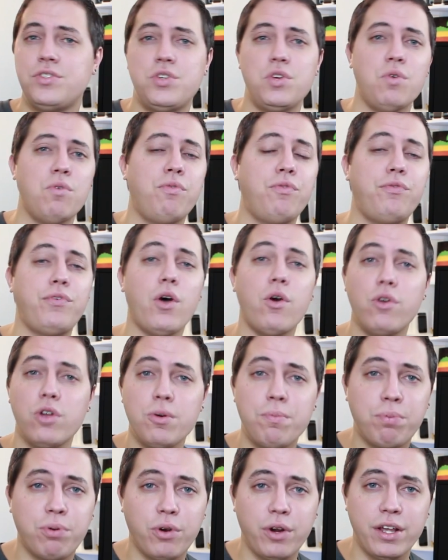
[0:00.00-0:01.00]
to
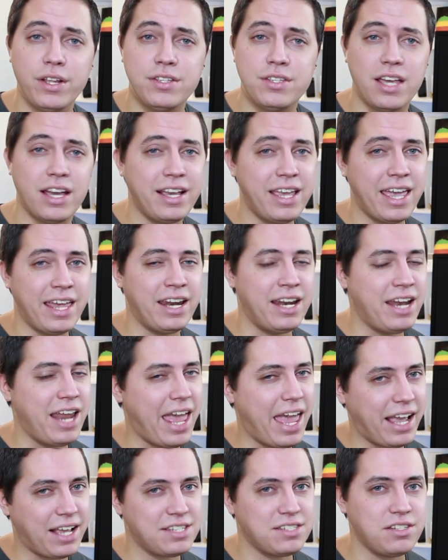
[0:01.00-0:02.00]
photo prints, again, in
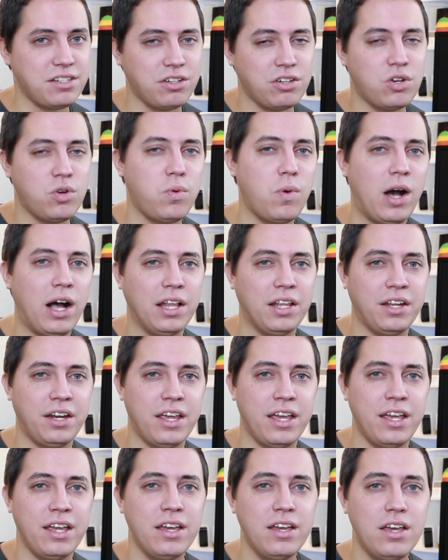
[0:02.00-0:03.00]
excellent
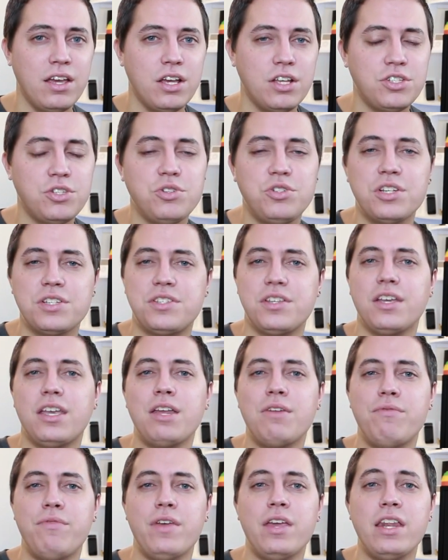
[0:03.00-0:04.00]
quality, to just the
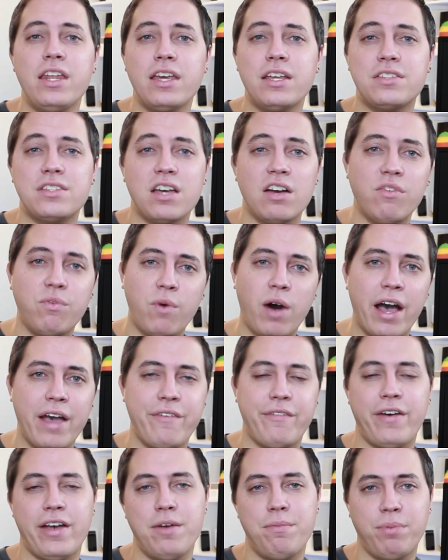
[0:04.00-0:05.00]
convenience of
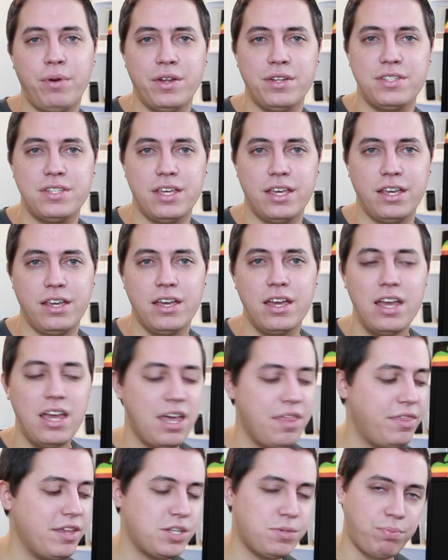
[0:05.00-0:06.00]
Wi-Fi printing,
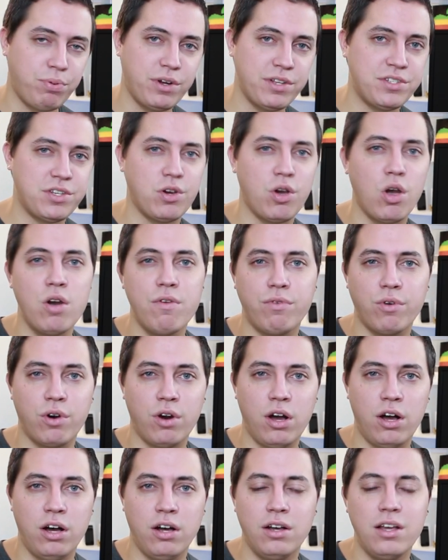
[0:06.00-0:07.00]
this printer
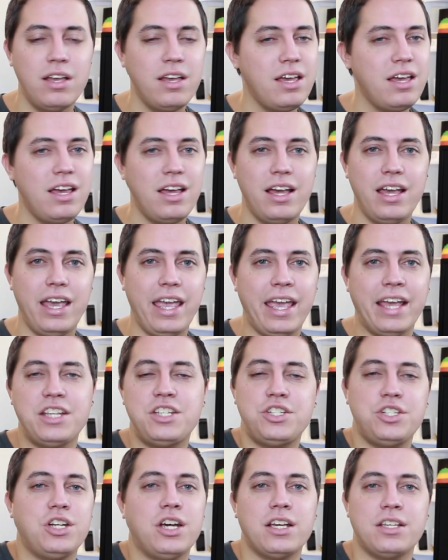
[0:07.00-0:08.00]
overall,
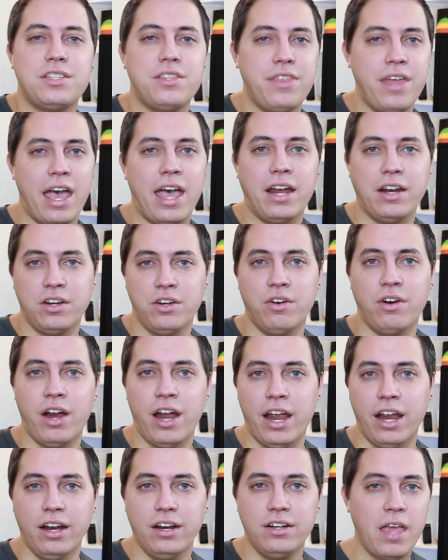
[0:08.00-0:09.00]
it's just that
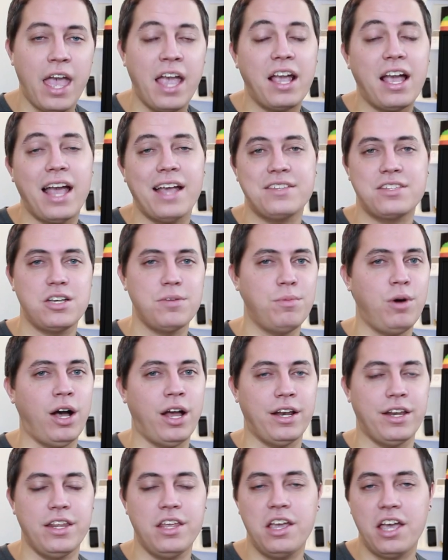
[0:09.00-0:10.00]
great. And guys, come
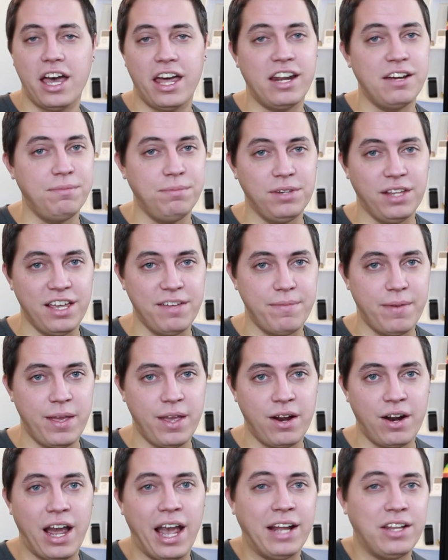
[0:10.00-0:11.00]
on, you gotta believe me
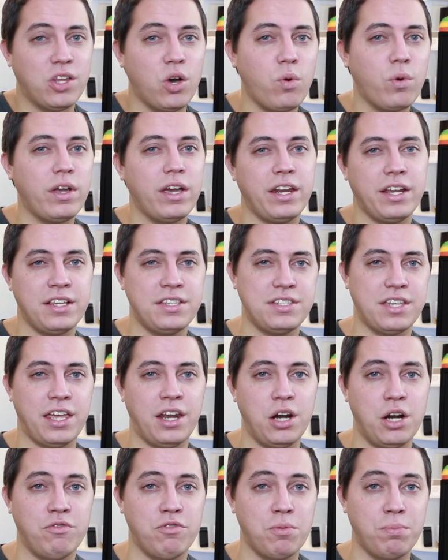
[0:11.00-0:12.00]
here. I don't get
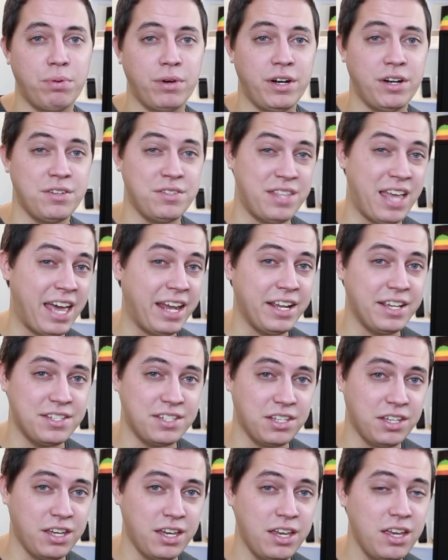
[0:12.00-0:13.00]
excited over printers that
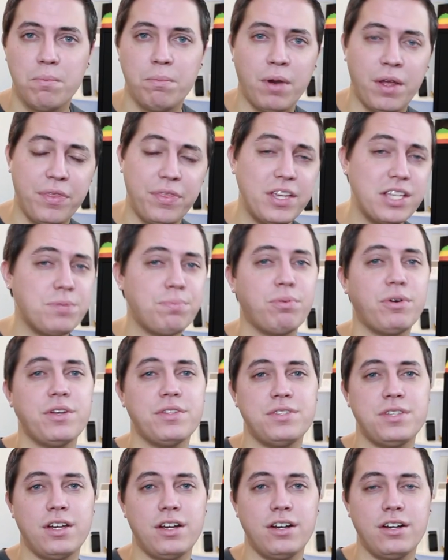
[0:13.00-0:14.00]
easily, but this
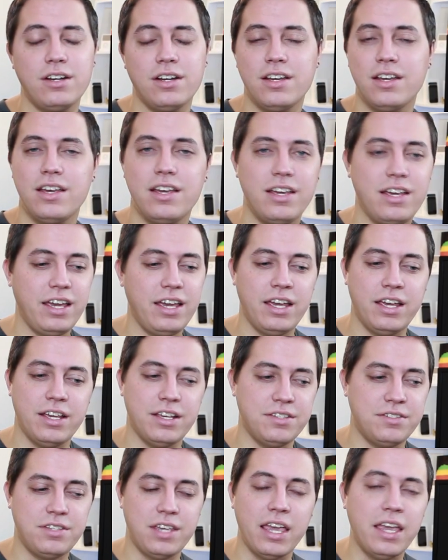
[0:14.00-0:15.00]
printer
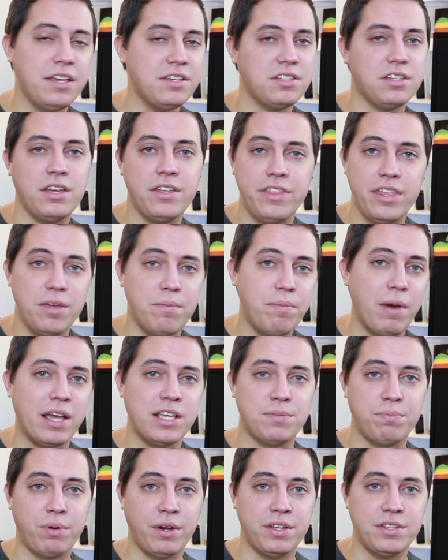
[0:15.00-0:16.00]
is easily the
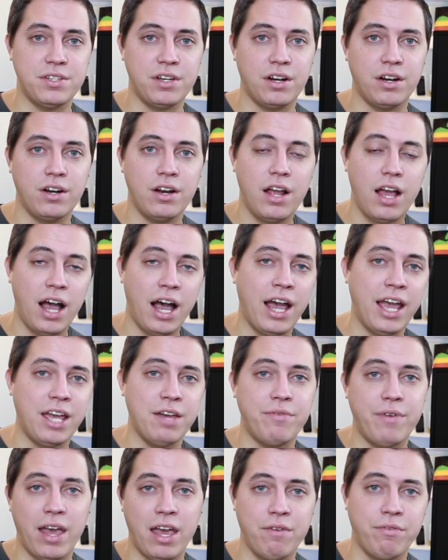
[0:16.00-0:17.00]
best printer I
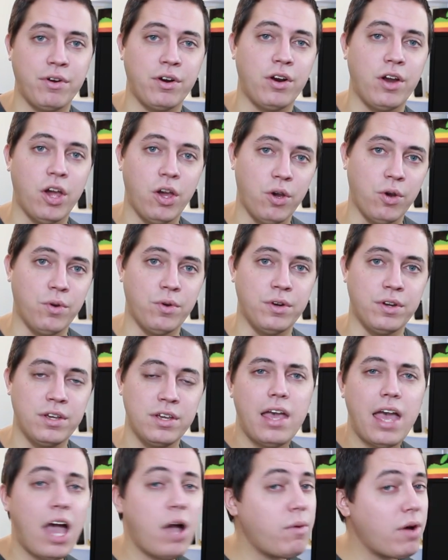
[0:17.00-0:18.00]
have ever owned.
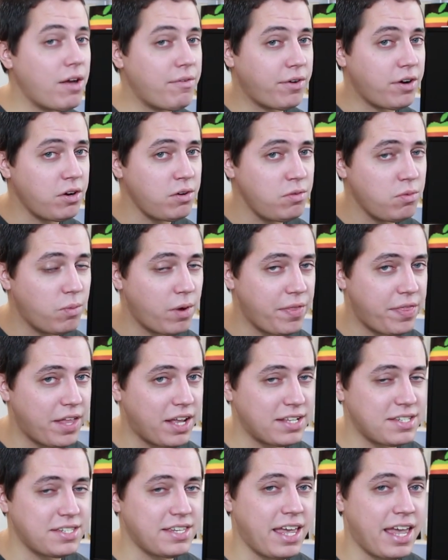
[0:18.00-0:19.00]
However, with
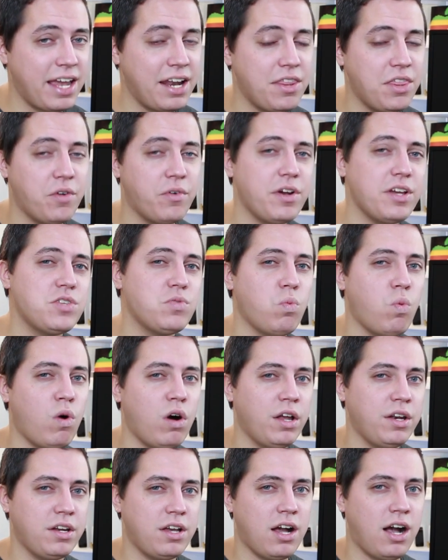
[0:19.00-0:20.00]
that said, there is
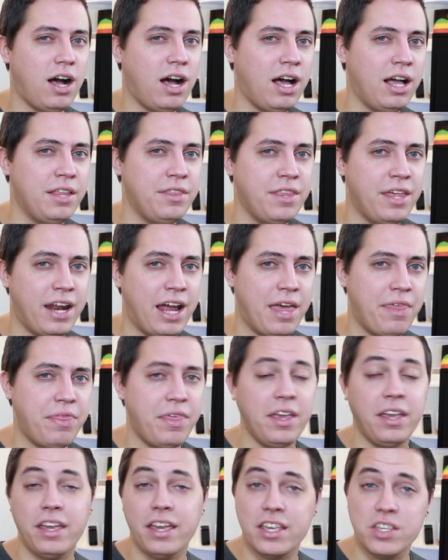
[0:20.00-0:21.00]
one con that I
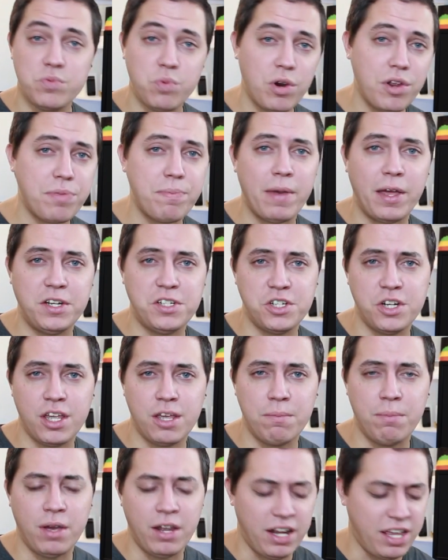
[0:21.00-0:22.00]
think is worth
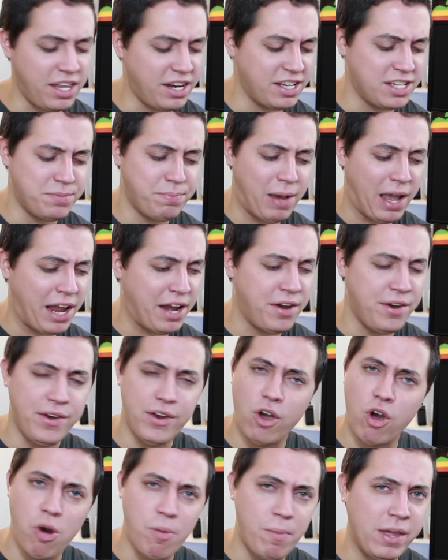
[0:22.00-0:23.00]
mentioning, but it is by
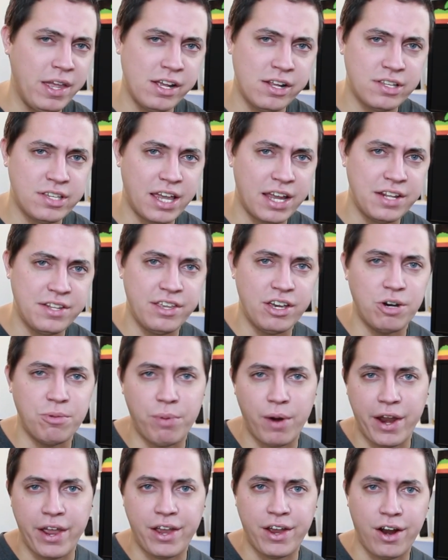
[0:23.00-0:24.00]
no means a deal
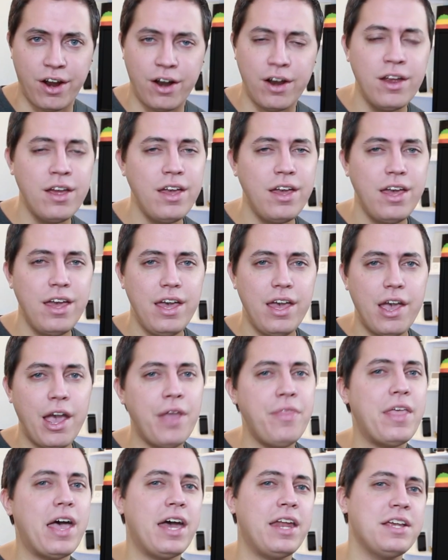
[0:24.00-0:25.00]
breaker,
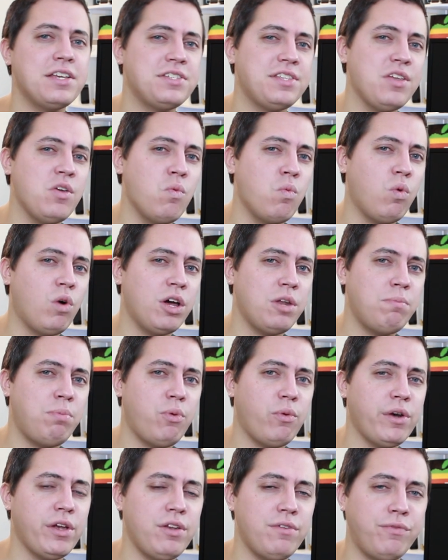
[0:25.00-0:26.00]
and that is the
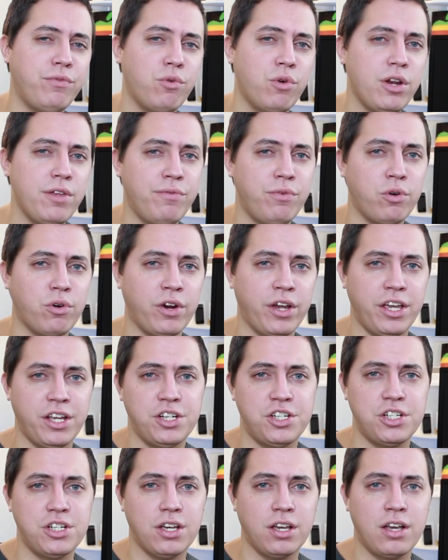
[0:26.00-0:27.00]

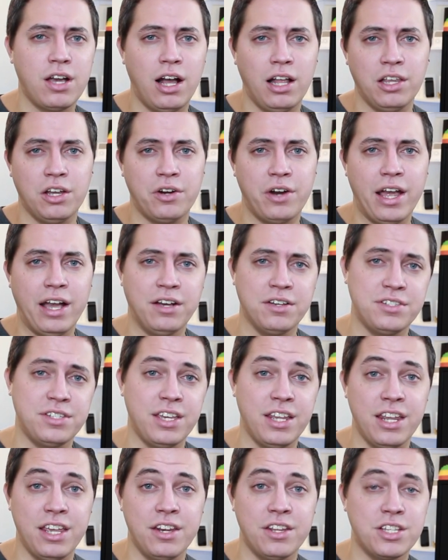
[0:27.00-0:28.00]
1.44-inch color
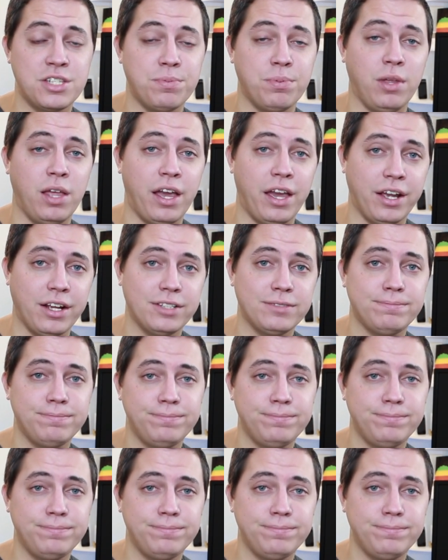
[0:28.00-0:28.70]
LCD display.